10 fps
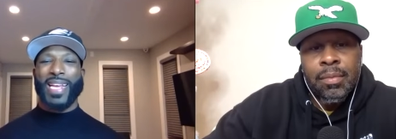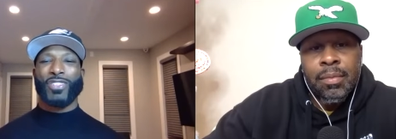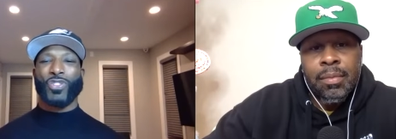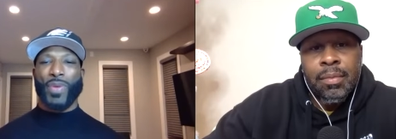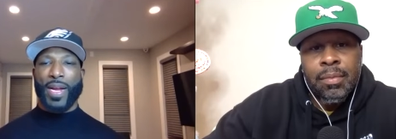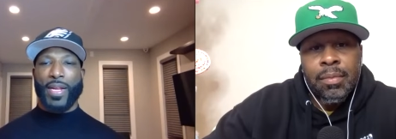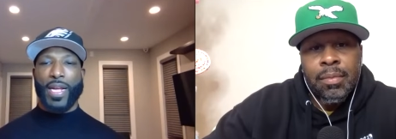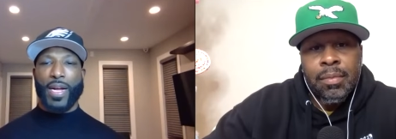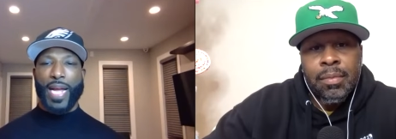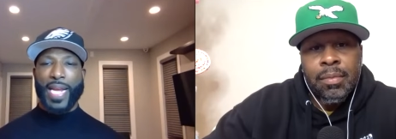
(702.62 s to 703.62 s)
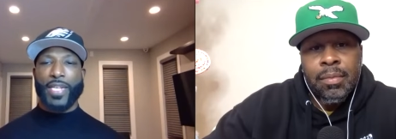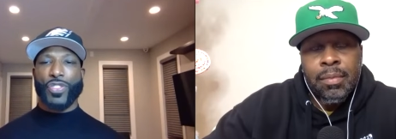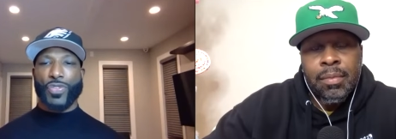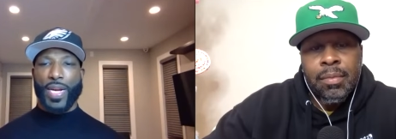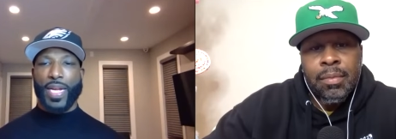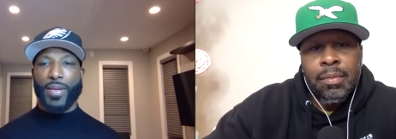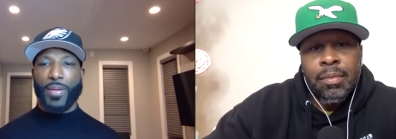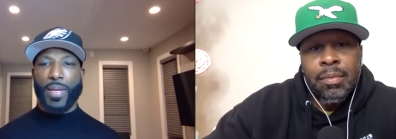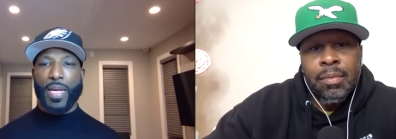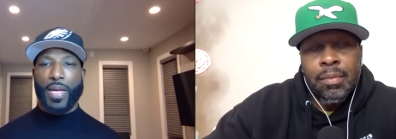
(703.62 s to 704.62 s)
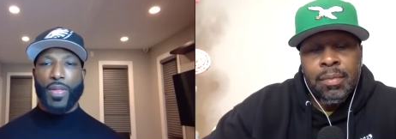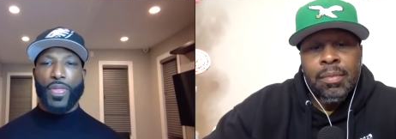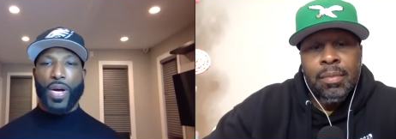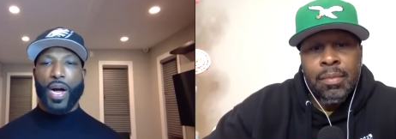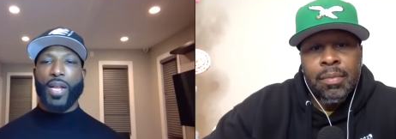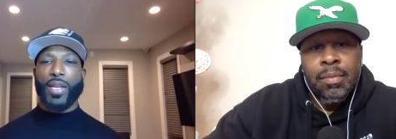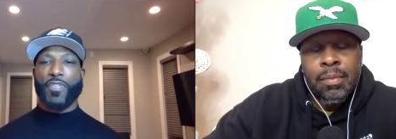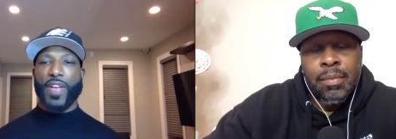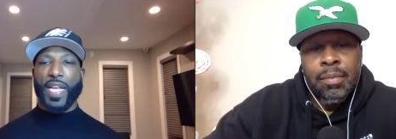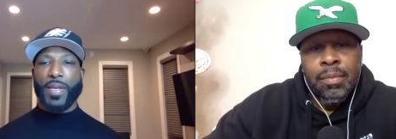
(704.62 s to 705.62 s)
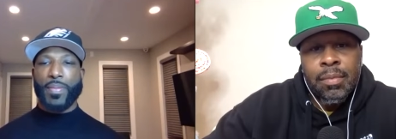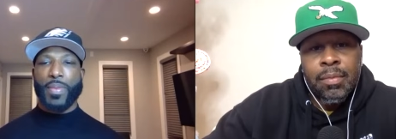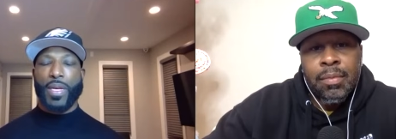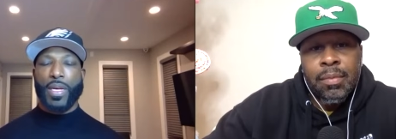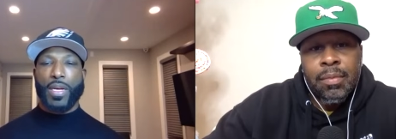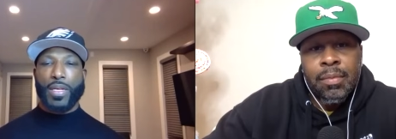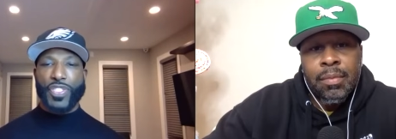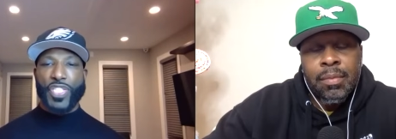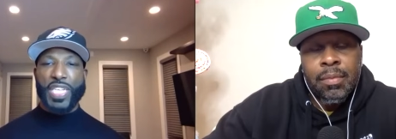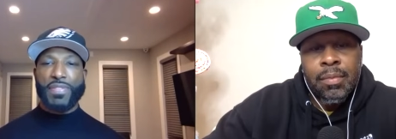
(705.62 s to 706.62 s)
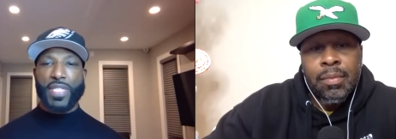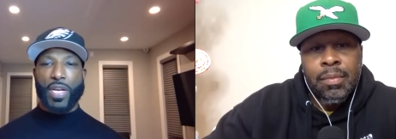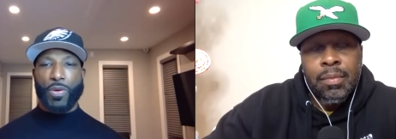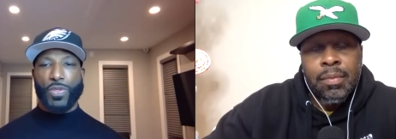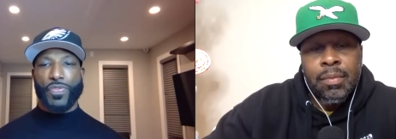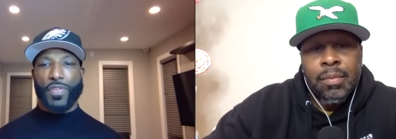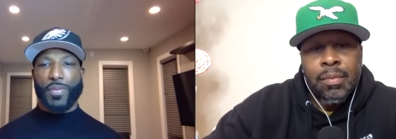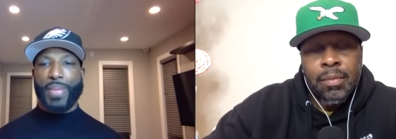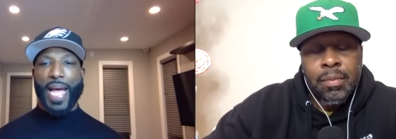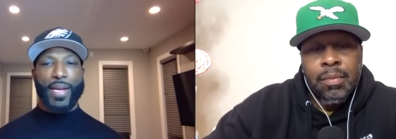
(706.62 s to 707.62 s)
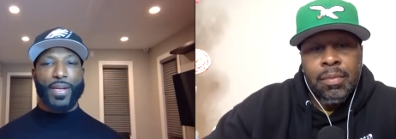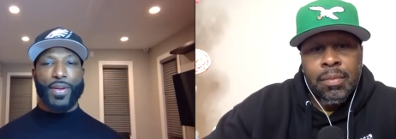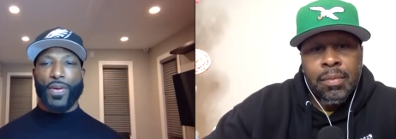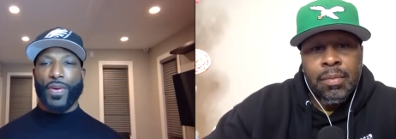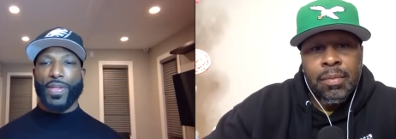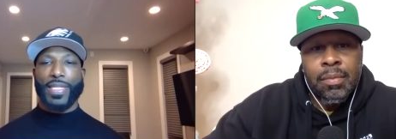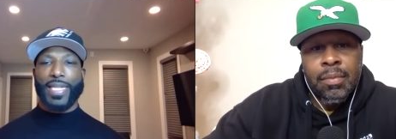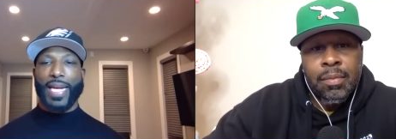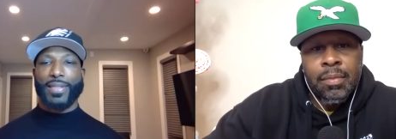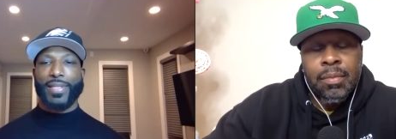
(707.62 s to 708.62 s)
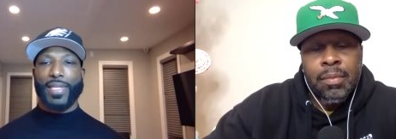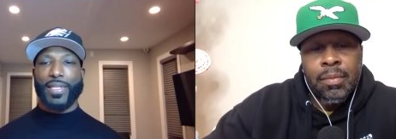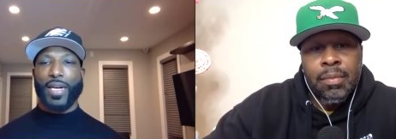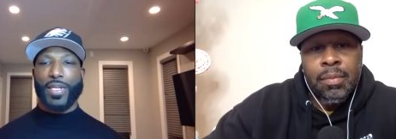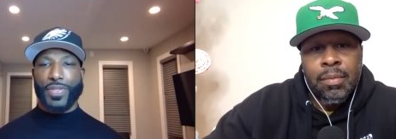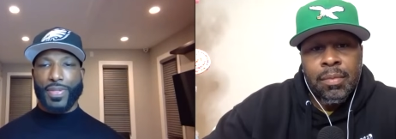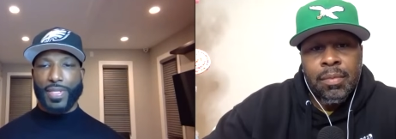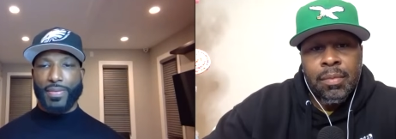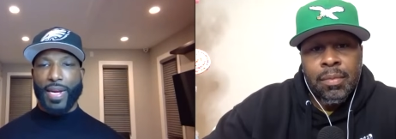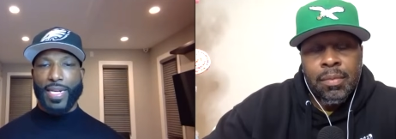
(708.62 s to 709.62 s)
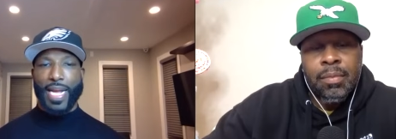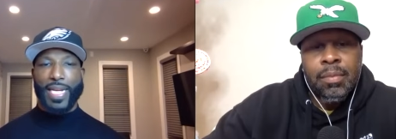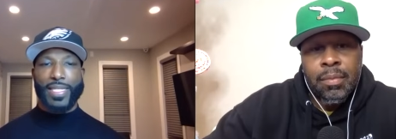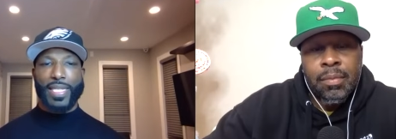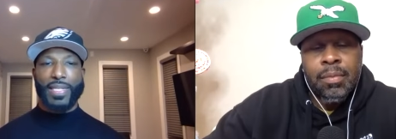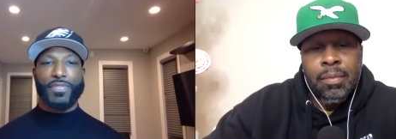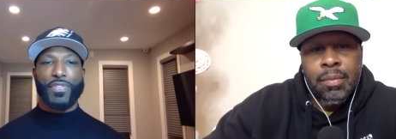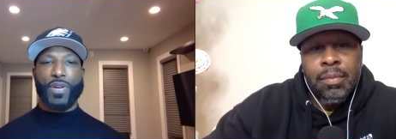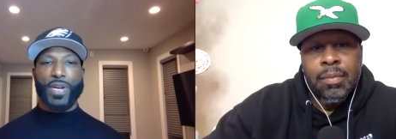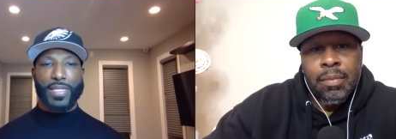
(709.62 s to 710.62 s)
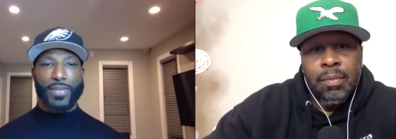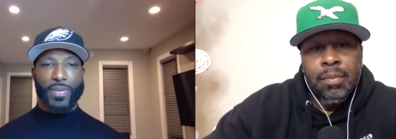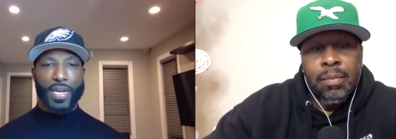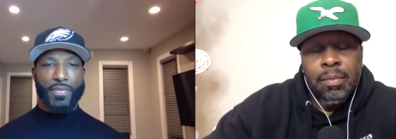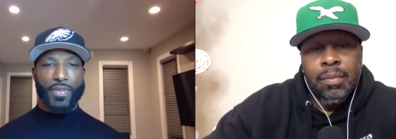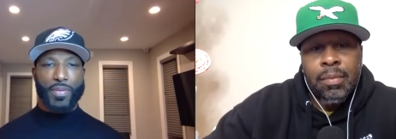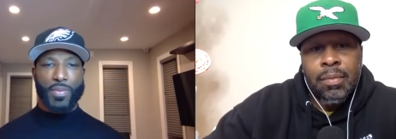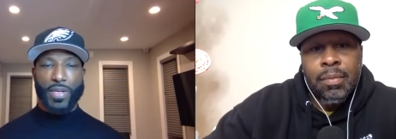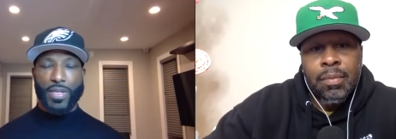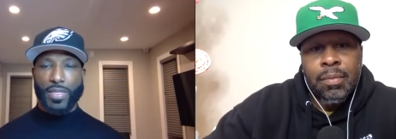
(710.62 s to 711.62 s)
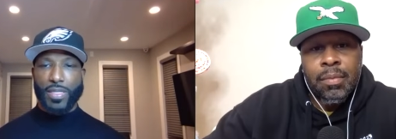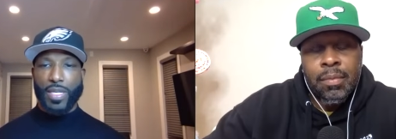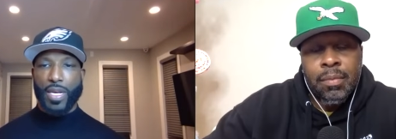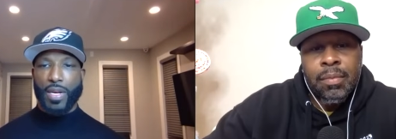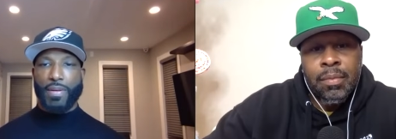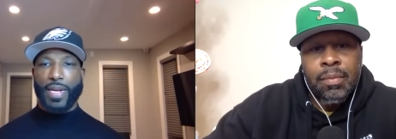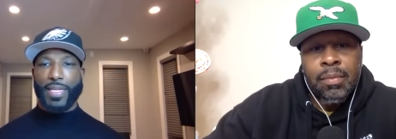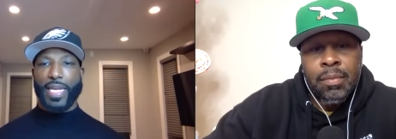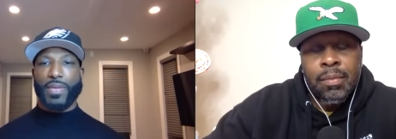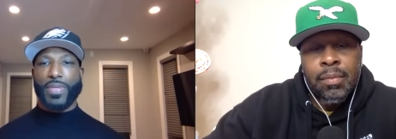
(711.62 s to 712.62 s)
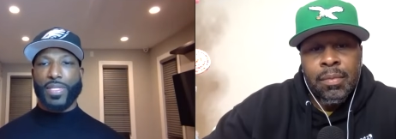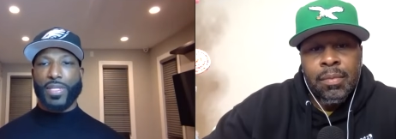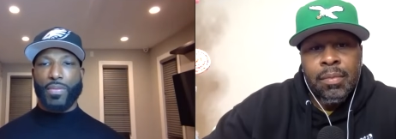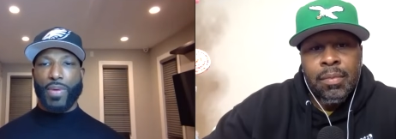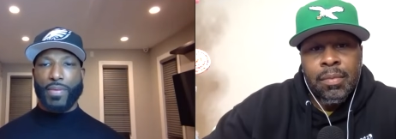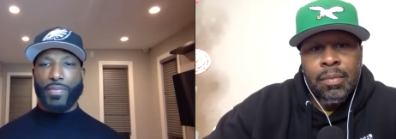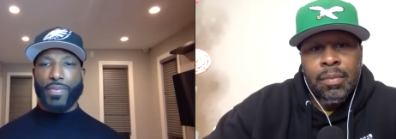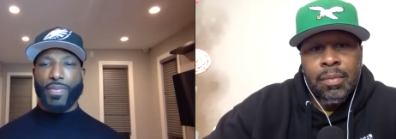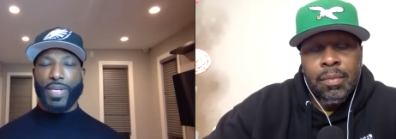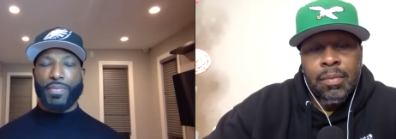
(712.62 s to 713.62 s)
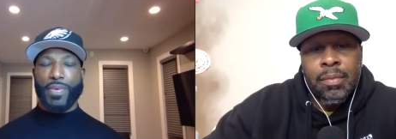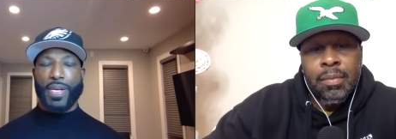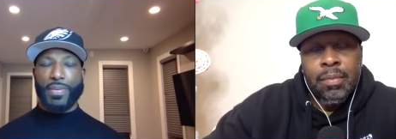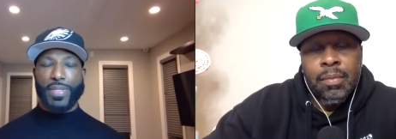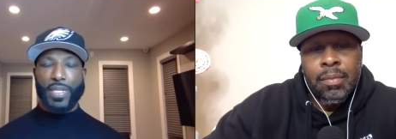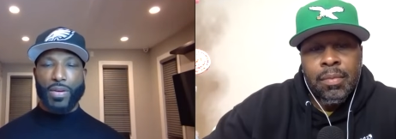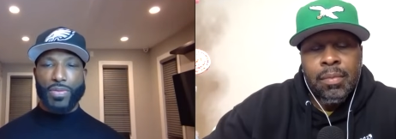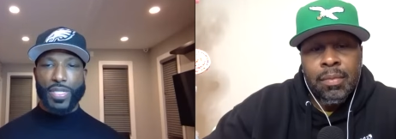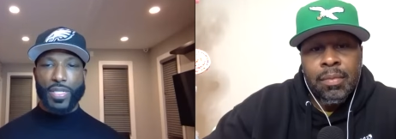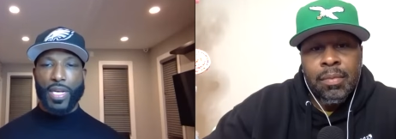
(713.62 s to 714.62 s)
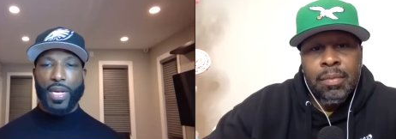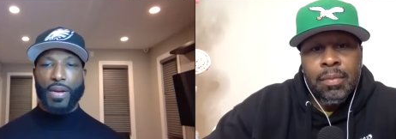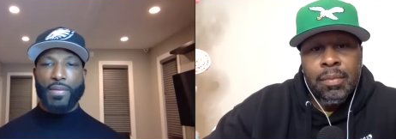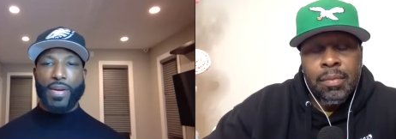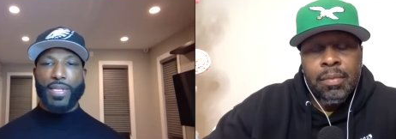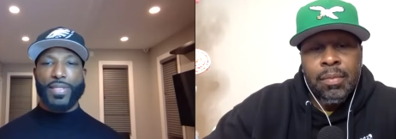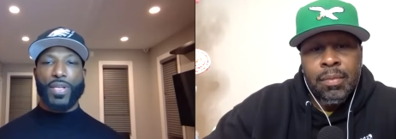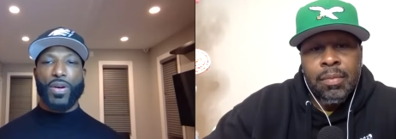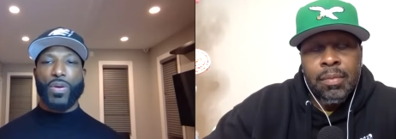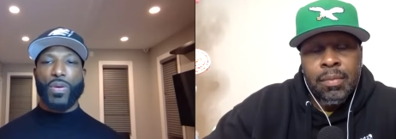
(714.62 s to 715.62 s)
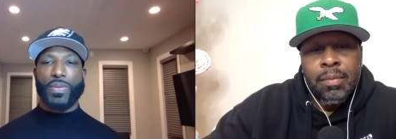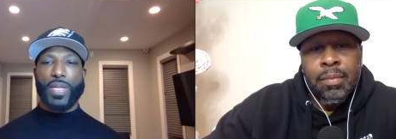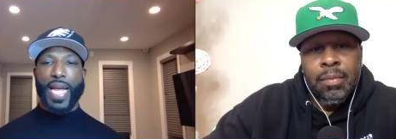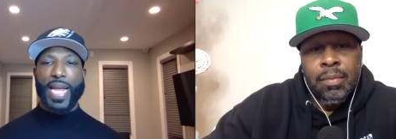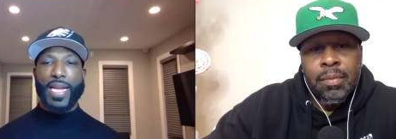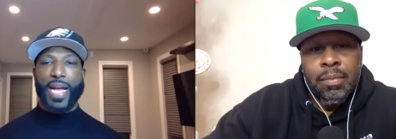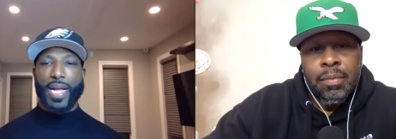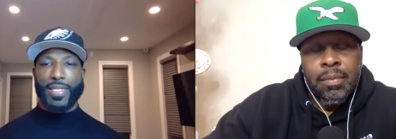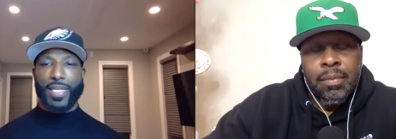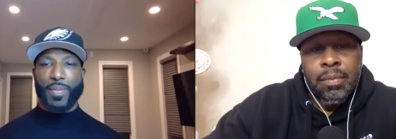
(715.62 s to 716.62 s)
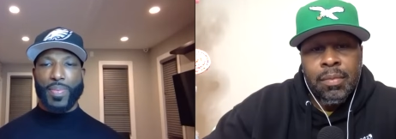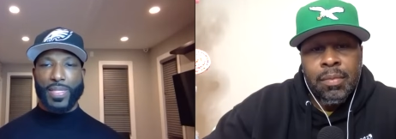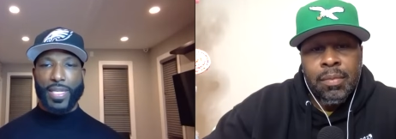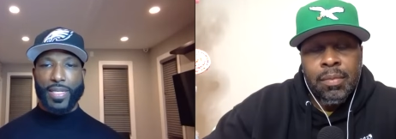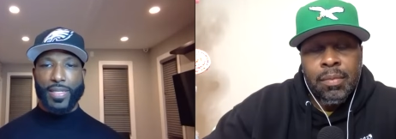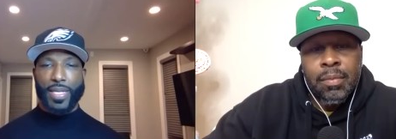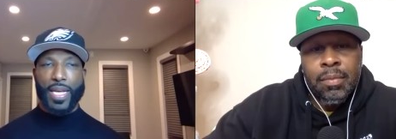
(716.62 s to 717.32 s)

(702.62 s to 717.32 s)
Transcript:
Speaker 1: Stram, uh, Hank Stram, the Hall of Fame Chiefs coach from back in the early 1900s, right? 1940s, whatever it was, right? That he was where he was coaching, right? So the Hank concept is this: